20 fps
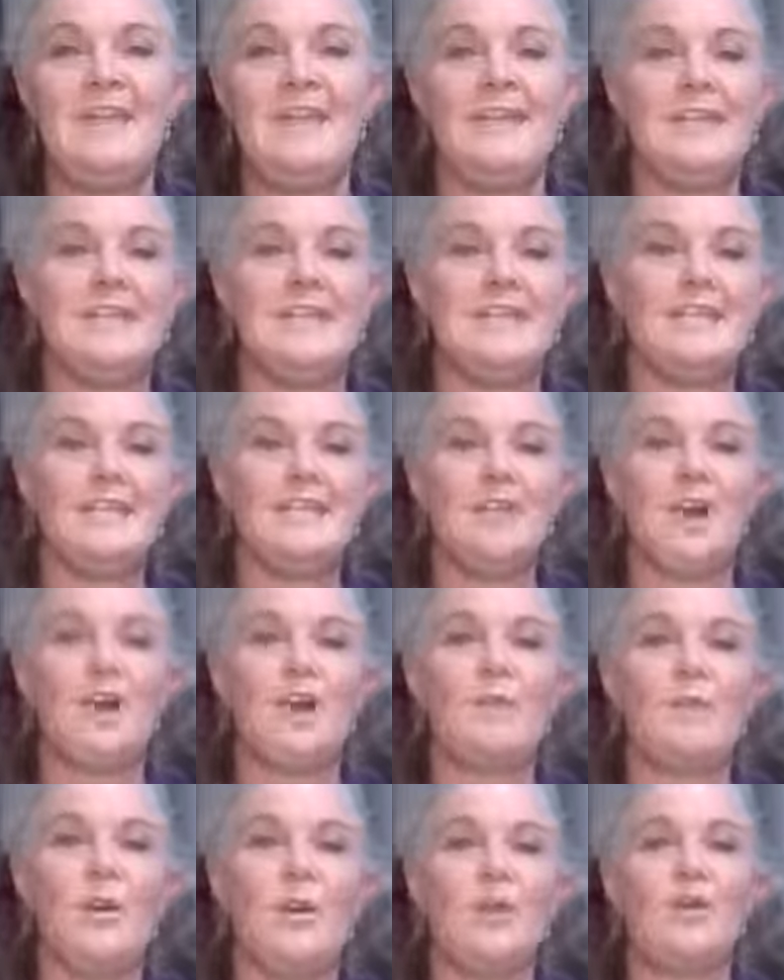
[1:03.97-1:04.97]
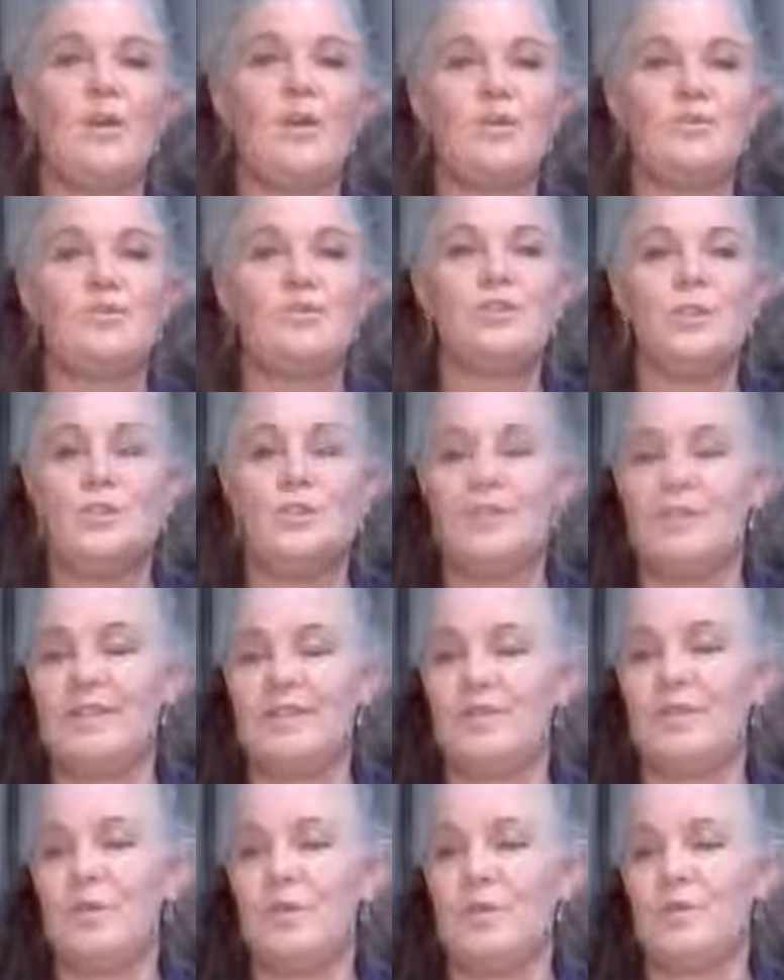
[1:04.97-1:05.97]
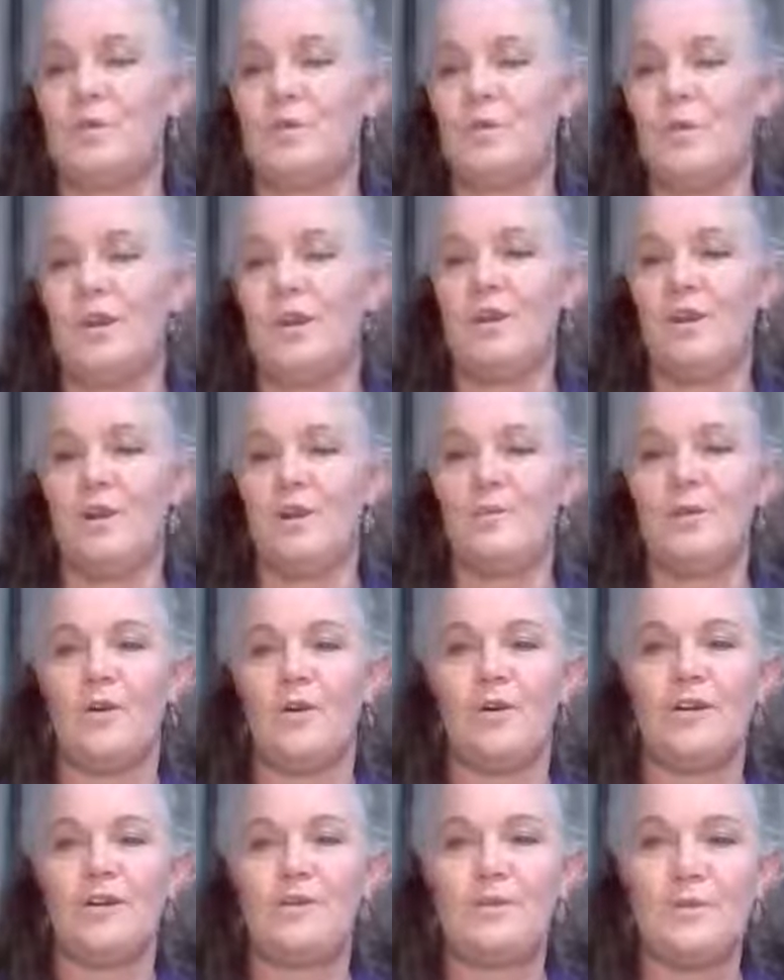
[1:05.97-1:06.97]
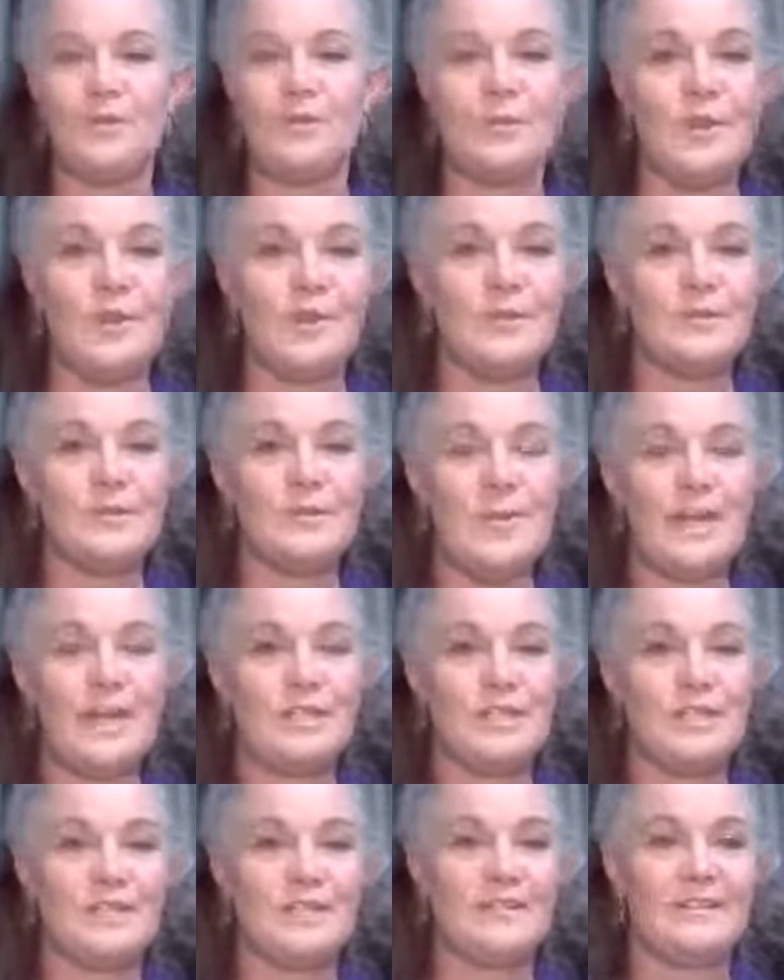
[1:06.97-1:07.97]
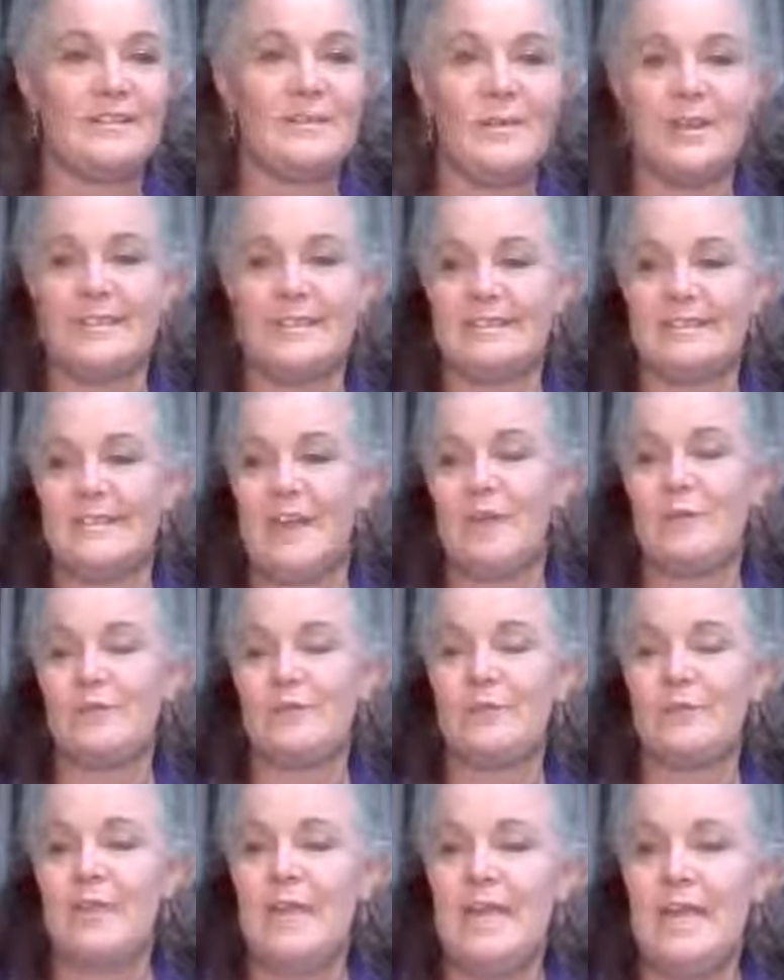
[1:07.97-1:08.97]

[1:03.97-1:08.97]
This is like my go-to crystal for when I'm going through those patches myself.